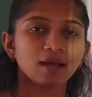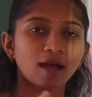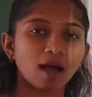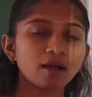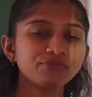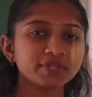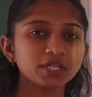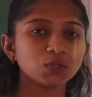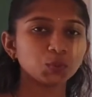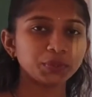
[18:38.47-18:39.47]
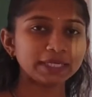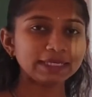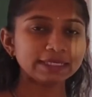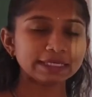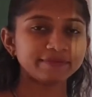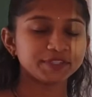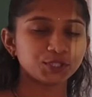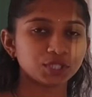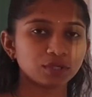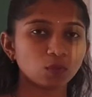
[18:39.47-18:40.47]
After doing
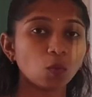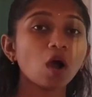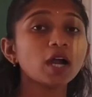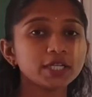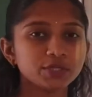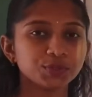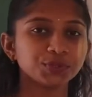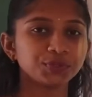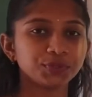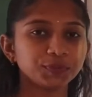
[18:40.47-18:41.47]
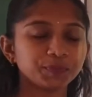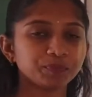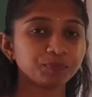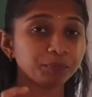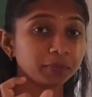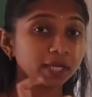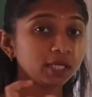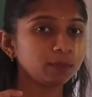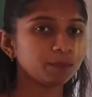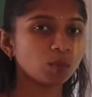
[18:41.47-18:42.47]
division, what you should do?
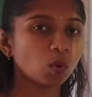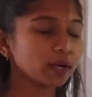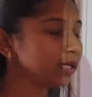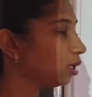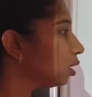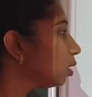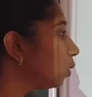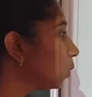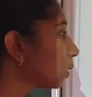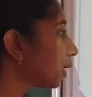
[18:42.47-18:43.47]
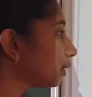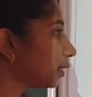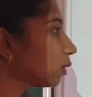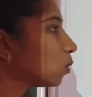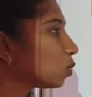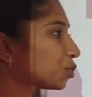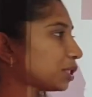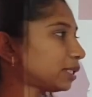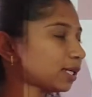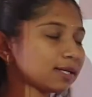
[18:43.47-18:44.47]
Main point, look at the
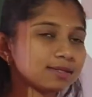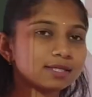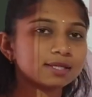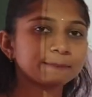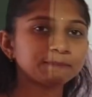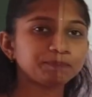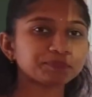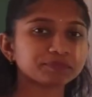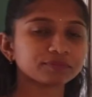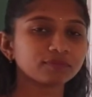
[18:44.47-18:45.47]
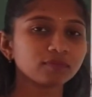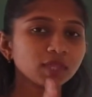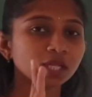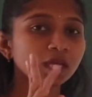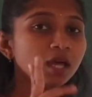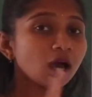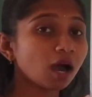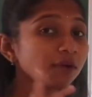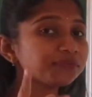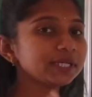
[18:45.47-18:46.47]
quotient answer.
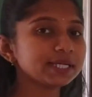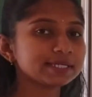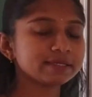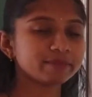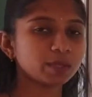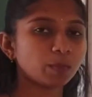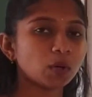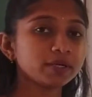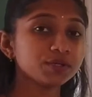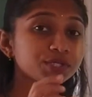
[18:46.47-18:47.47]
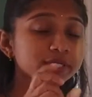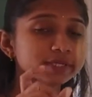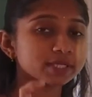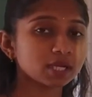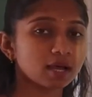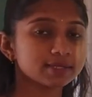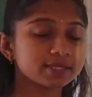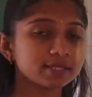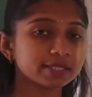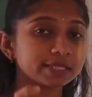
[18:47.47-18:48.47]
After decimal point, you just
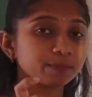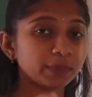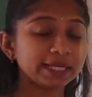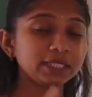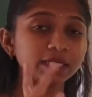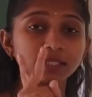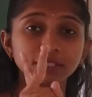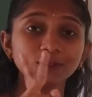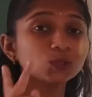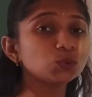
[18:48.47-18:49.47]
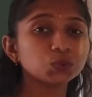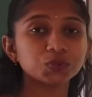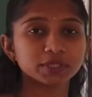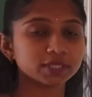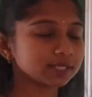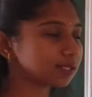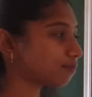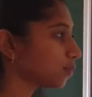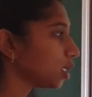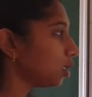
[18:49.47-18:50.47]
concentrate mainly on the two digits.
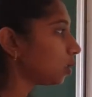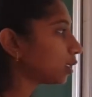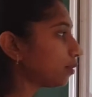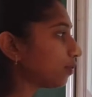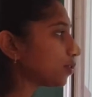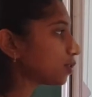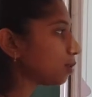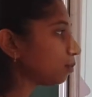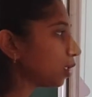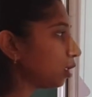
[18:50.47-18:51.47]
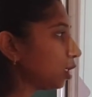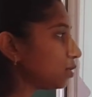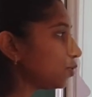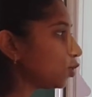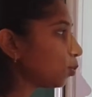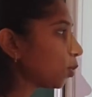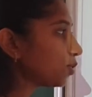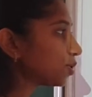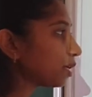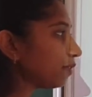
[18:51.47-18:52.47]
Look at the first number,
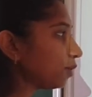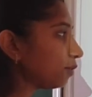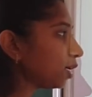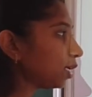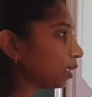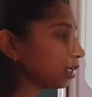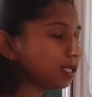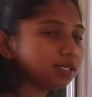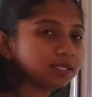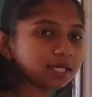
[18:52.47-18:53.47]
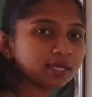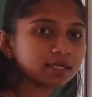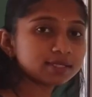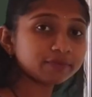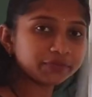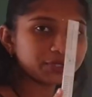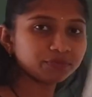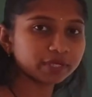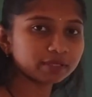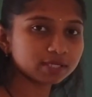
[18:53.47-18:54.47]
0.71 is there,
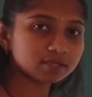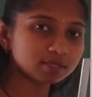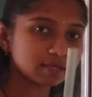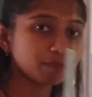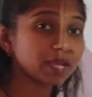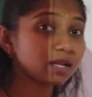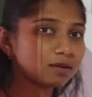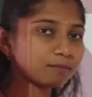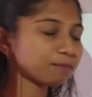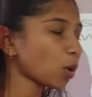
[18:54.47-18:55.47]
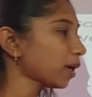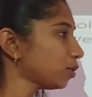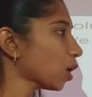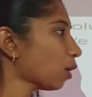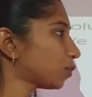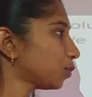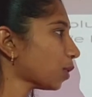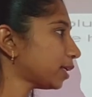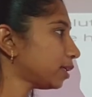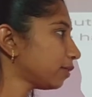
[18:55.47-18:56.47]
71. This is the main point you have to
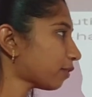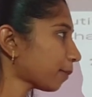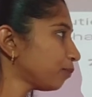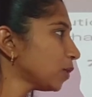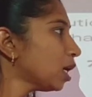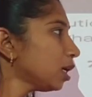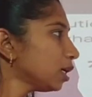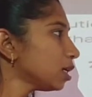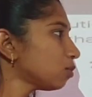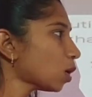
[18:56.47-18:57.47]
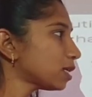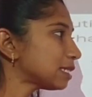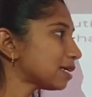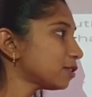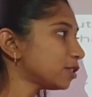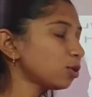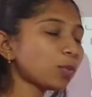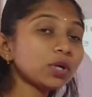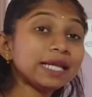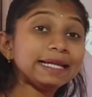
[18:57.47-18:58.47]
identify. Here what is that?
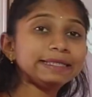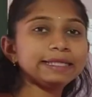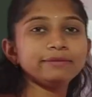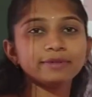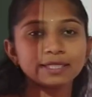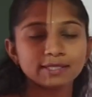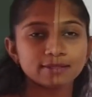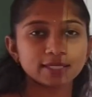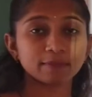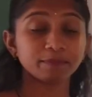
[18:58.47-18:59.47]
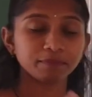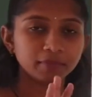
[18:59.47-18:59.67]
0.81 is that.